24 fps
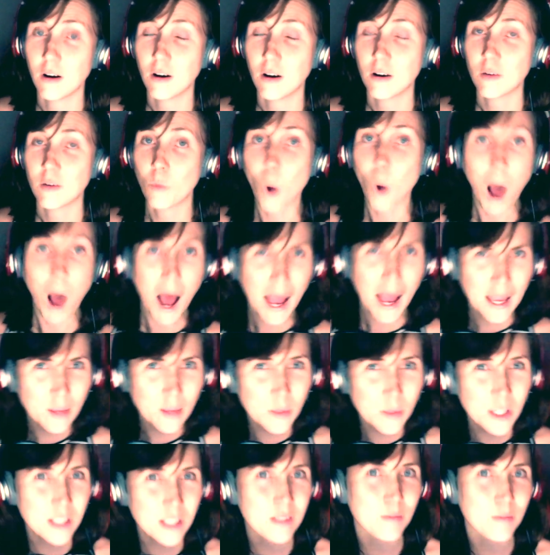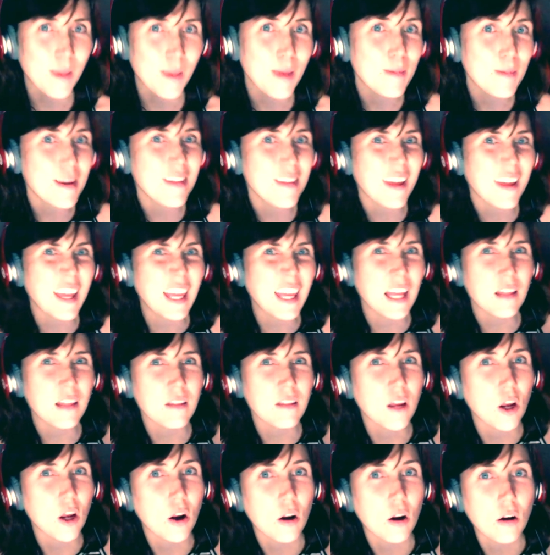Why? Because maybe they get
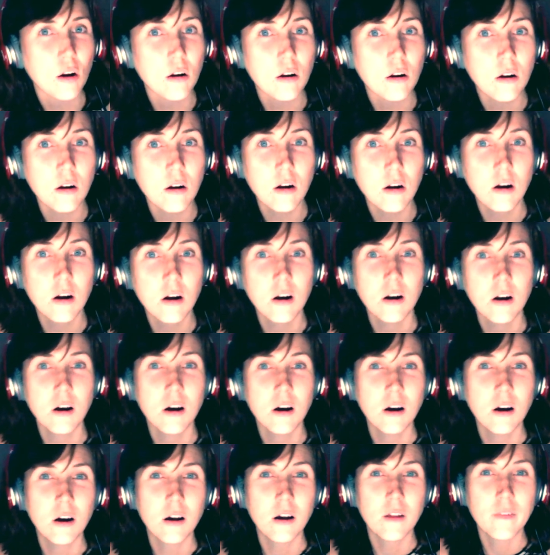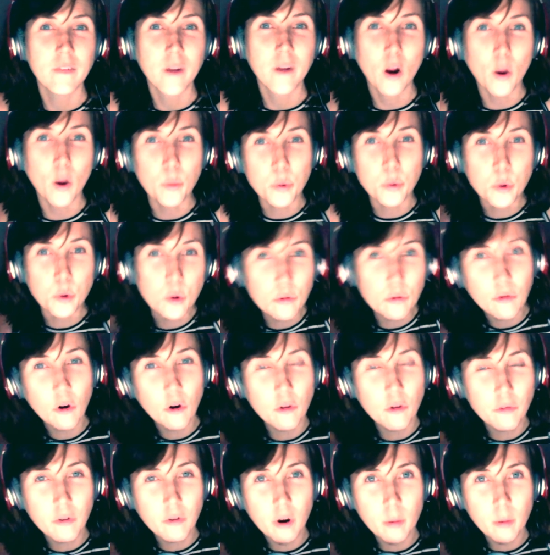their, their approval
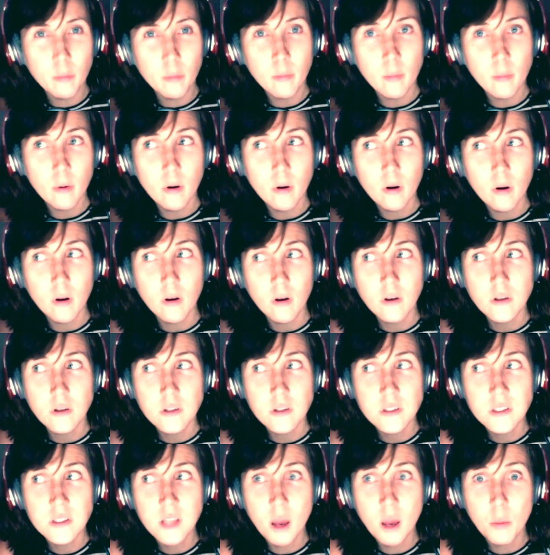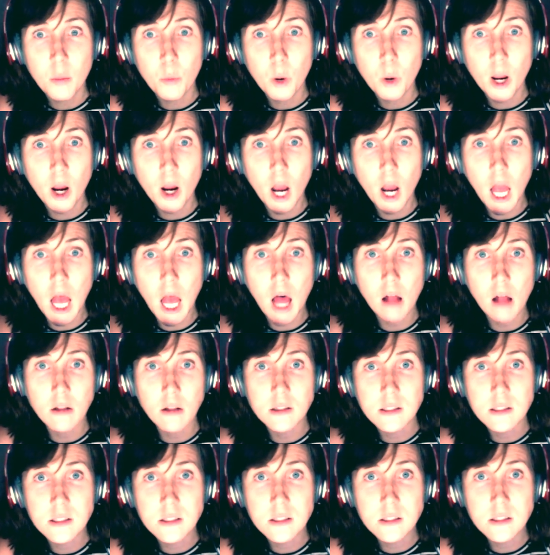from somewhere
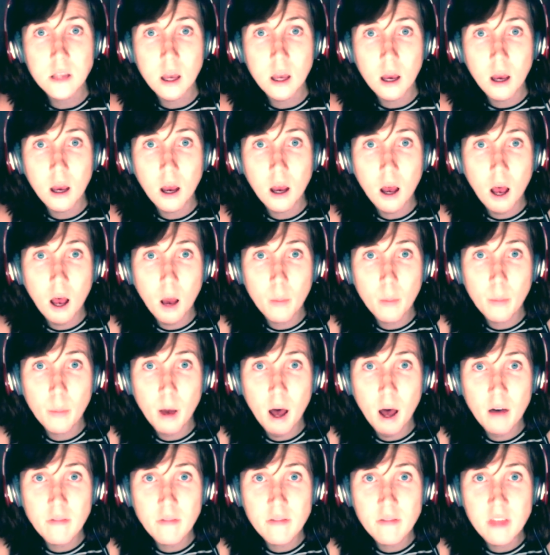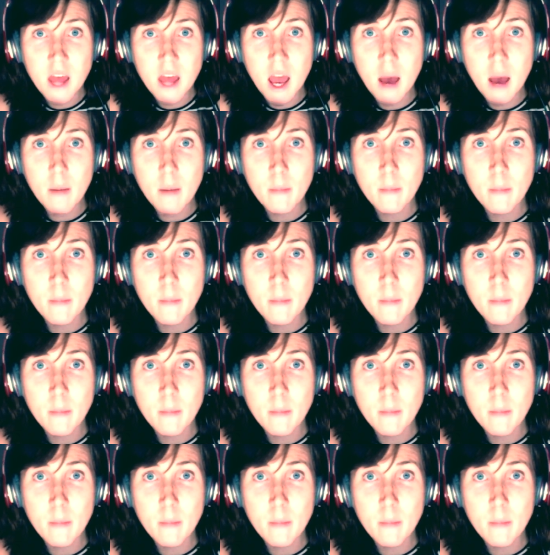else above them.